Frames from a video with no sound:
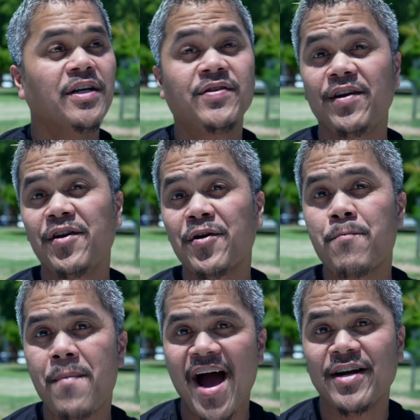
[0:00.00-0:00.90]
senior
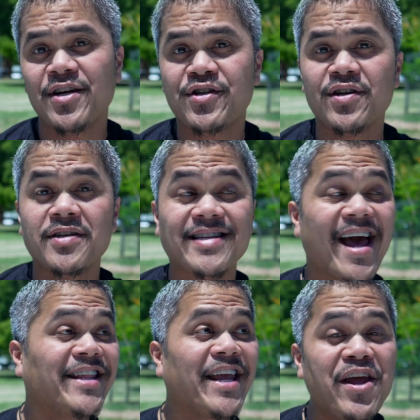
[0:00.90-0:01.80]
managers,
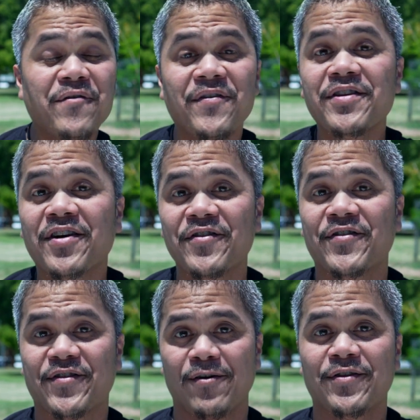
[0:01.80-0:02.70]
and even
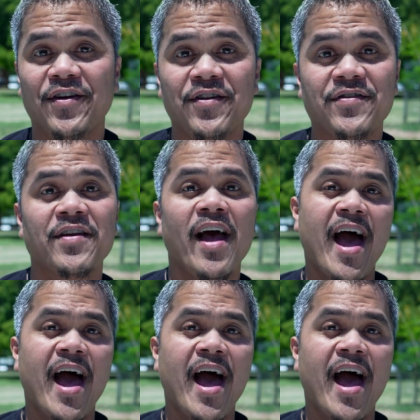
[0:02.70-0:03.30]
consultants